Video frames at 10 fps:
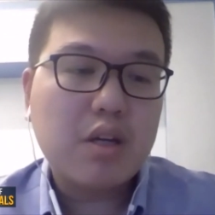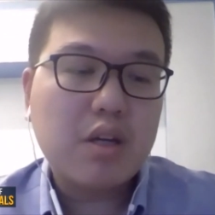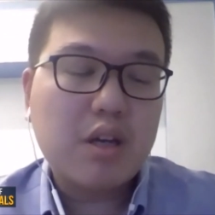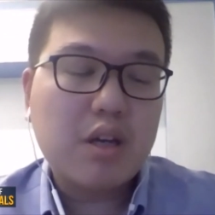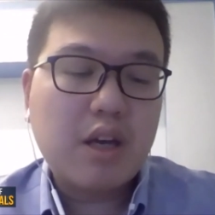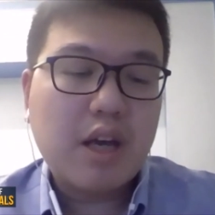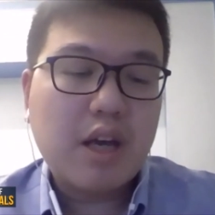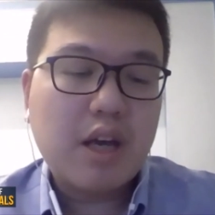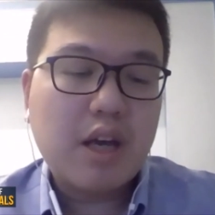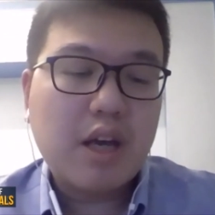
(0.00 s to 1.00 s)
And
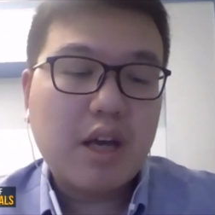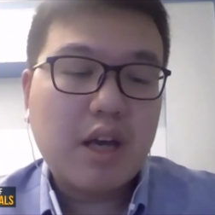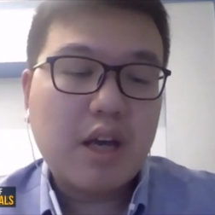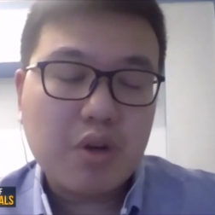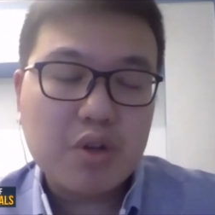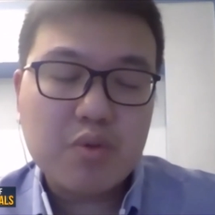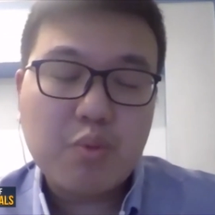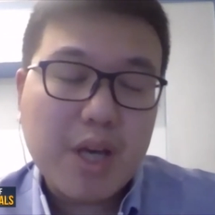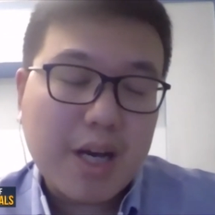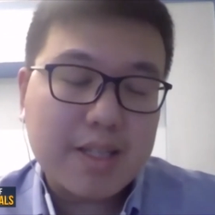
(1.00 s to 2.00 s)
furthermore, because
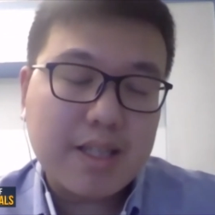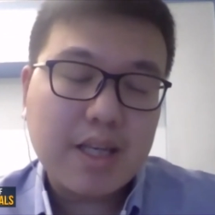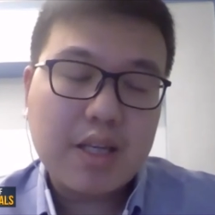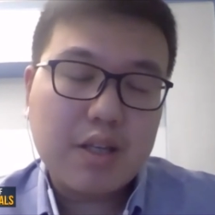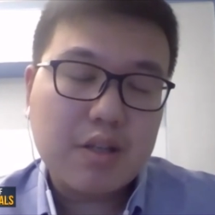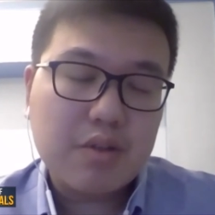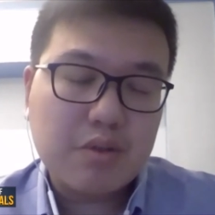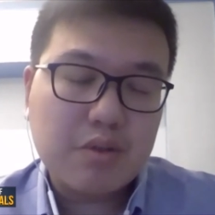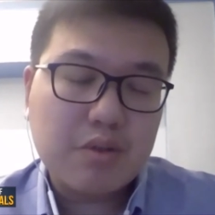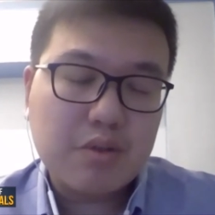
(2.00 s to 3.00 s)
we are selling,
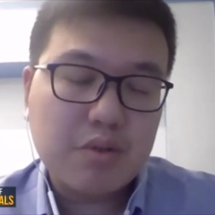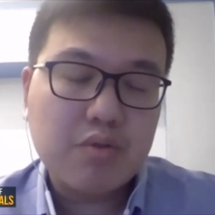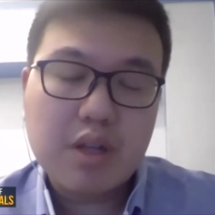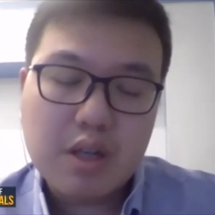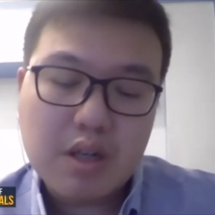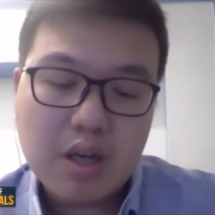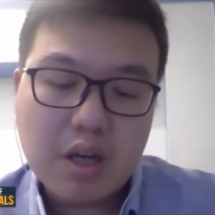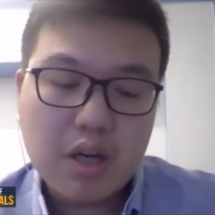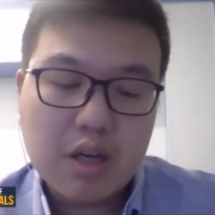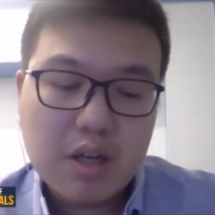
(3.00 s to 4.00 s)

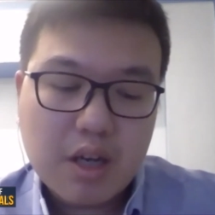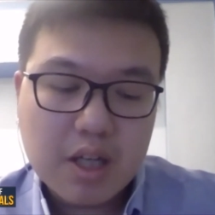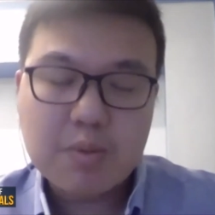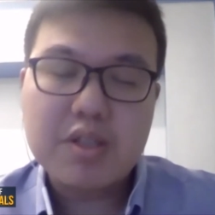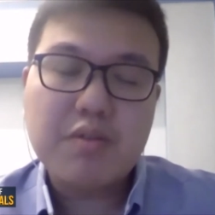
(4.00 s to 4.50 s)
a specific